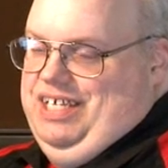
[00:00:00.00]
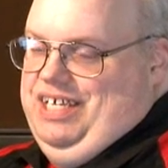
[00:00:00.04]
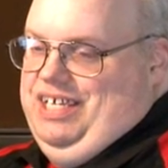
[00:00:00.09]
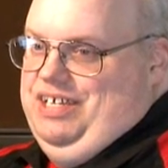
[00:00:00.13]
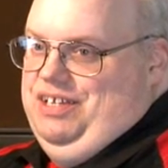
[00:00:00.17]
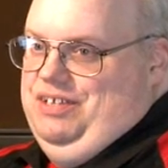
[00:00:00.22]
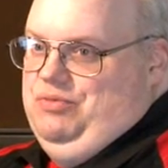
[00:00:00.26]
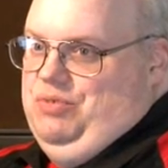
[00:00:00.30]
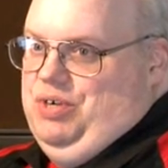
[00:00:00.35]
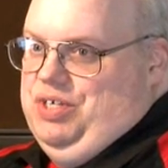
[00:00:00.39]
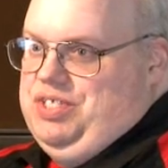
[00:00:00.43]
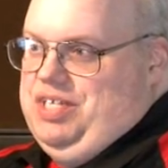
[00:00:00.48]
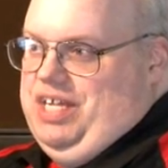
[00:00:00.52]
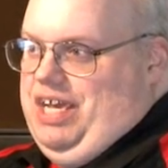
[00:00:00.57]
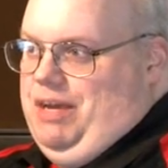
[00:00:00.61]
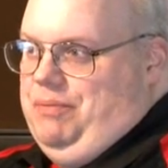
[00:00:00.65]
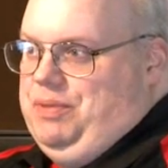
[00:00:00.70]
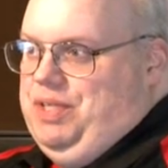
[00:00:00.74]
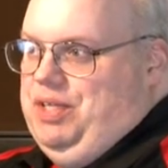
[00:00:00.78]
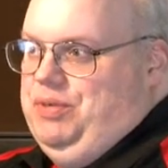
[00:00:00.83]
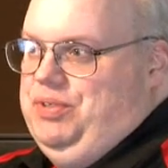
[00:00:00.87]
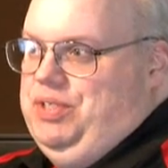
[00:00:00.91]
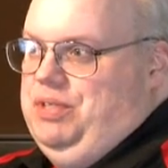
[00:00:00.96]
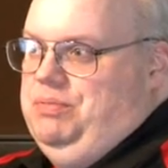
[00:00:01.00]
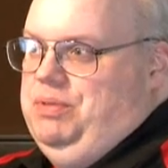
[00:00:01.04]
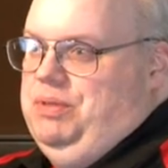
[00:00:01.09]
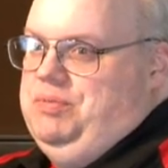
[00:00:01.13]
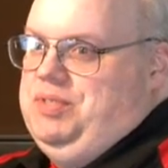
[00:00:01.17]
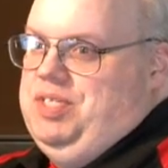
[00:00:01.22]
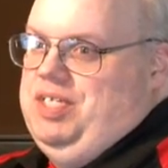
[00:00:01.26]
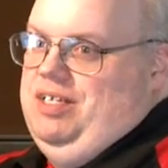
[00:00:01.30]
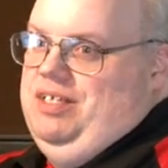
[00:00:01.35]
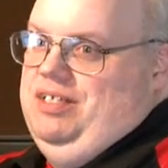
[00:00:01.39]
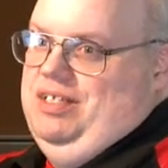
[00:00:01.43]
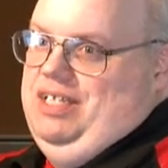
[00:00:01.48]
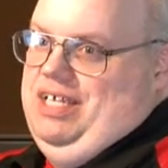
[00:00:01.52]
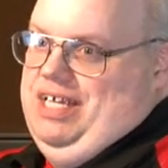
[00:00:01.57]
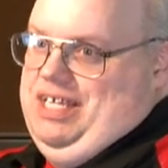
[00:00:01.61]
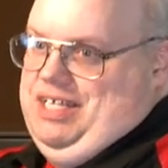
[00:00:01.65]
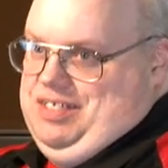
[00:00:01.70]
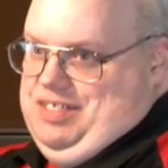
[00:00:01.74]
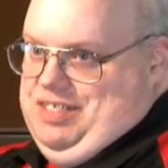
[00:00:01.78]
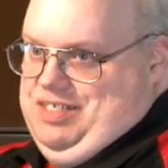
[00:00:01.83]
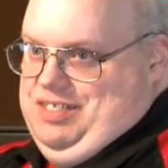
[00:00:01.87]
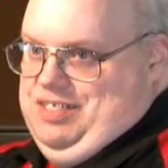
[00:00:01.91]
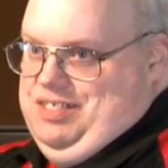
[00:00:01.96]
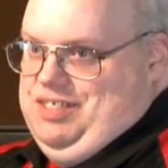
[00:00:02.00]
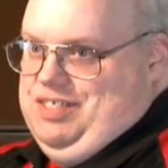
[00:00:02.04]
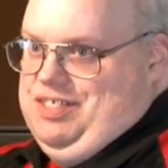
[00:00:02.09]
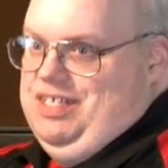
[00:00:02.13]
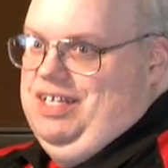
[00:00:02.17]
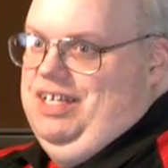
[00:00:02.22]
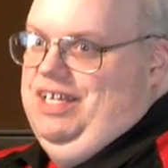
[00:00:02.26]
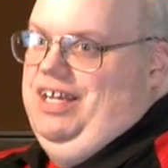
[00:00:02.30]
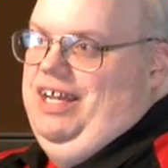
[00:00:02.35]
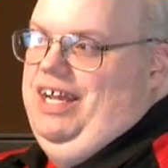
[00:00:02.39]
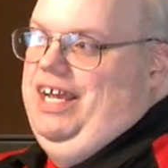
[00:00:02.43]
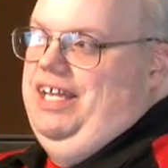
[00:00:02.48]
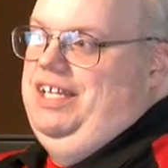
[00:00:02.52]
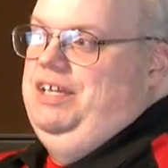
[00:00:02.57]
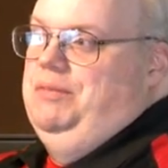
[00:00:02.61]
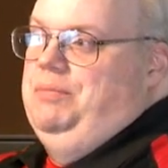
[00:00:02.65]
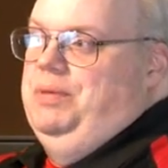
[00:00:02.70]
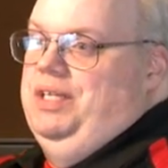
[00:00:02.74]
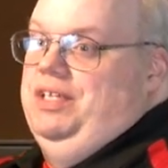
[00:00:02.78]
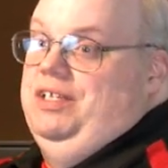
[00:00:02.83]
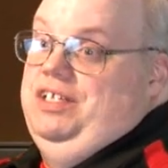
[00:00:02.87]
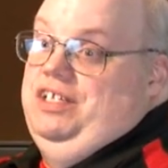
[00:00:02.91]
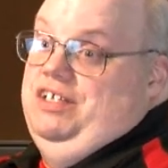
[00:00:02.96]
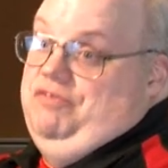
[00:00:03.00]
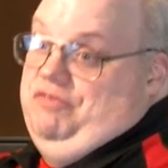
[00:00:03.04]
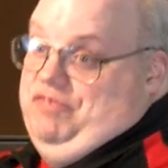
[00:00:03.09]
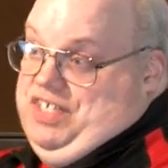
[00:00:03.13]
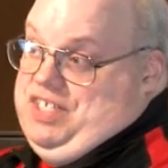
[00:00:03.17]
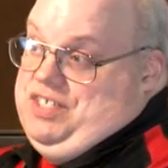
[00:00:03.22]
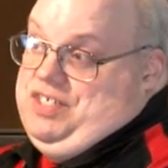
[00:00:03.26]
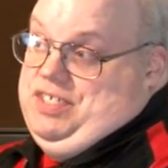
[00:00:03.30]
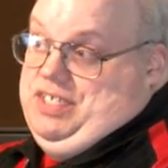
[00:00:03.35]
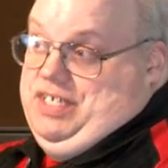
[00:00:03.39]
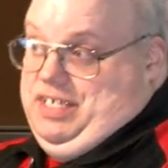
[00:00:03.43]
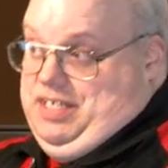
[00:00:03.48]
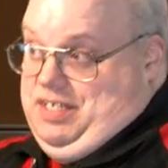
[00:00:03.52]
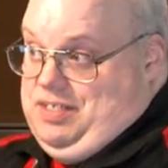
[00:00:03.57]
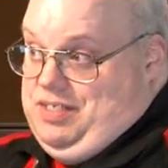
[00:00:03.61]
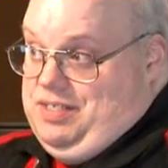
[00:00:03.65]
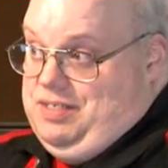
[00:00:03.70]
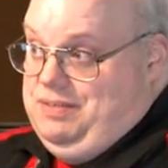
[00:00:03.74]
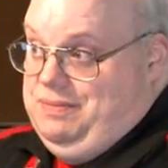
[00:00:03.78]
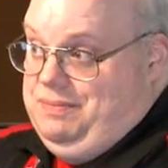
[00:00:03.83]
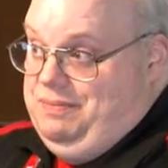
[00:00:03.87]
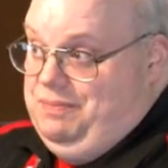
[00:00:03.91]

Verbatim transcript: and what's happening with the BOOPSI classes and the ability to fix things.